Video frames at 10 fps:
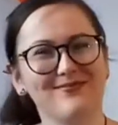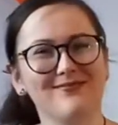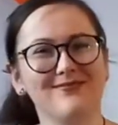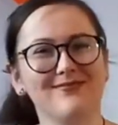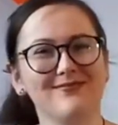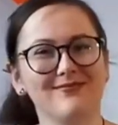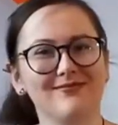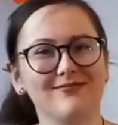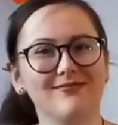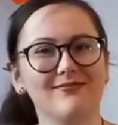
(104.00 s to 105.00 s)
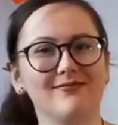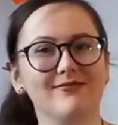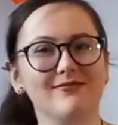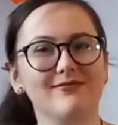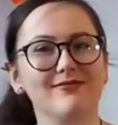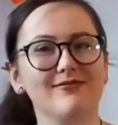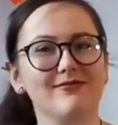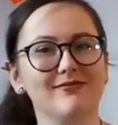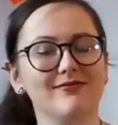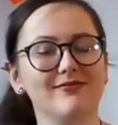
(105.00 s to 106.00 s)

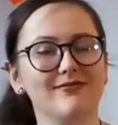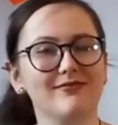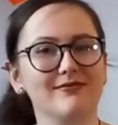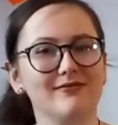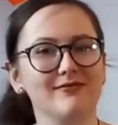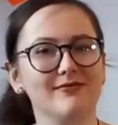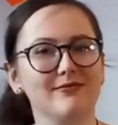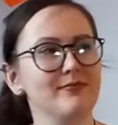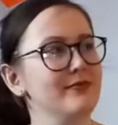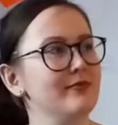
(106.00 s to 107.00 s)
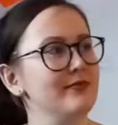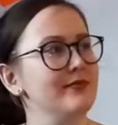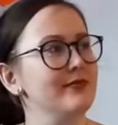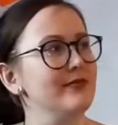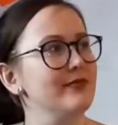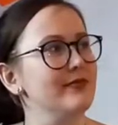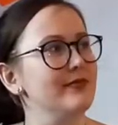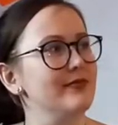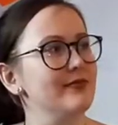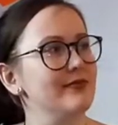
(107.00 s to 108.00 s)

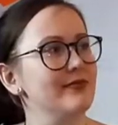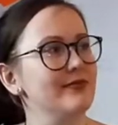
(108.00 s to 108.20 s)
The person shown says nothing.